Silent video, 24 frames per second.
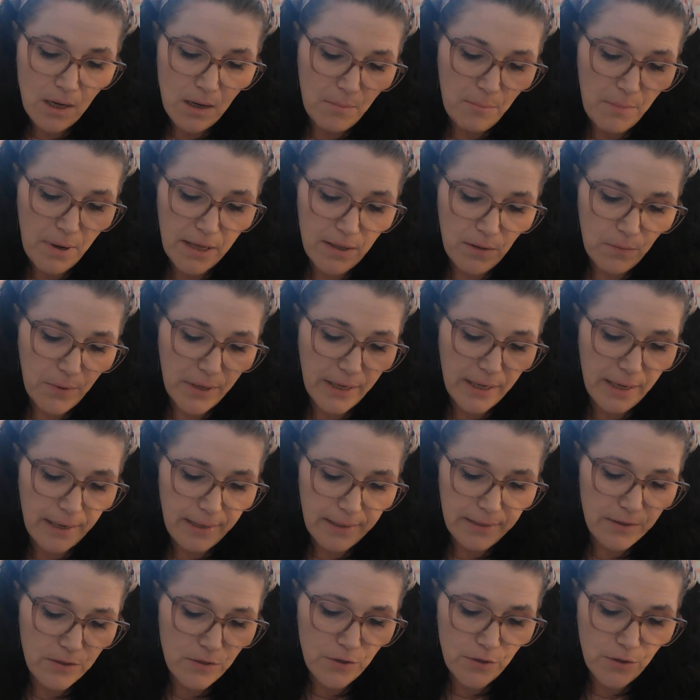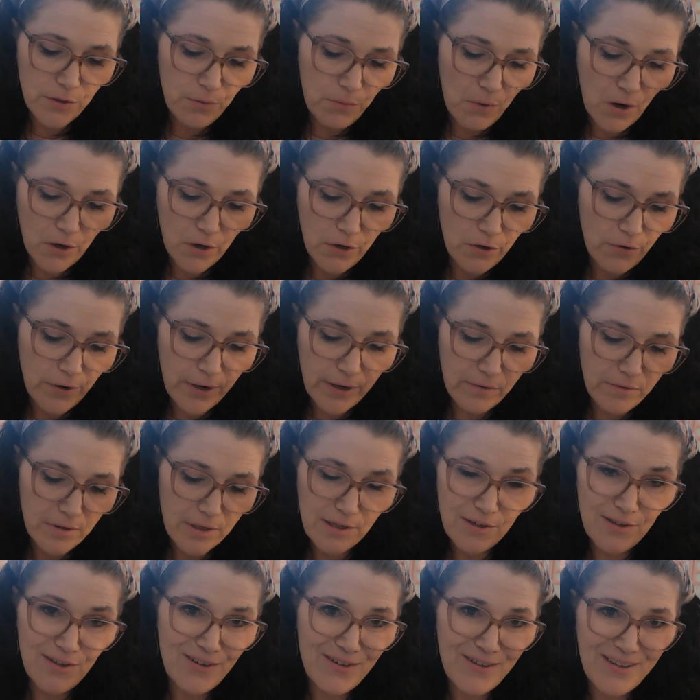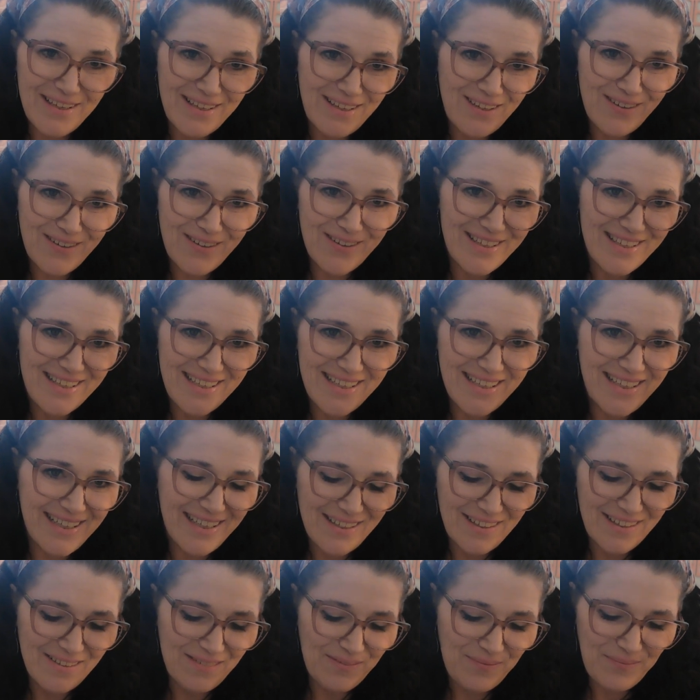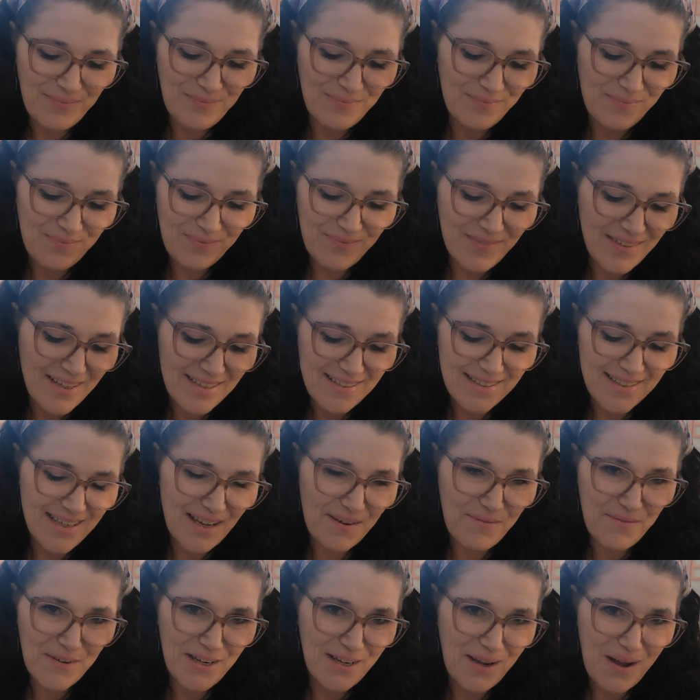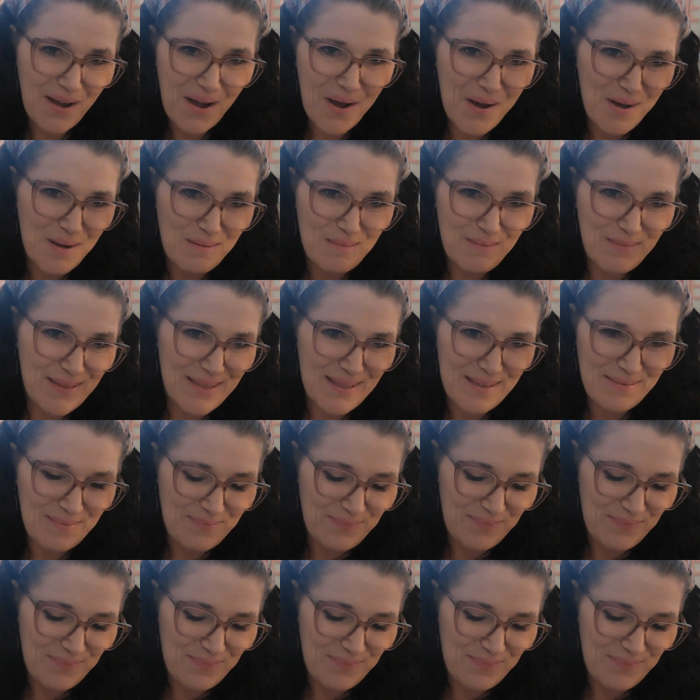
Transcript: By the way, Cancer, you are crowning your energy here. That Seven of Cups.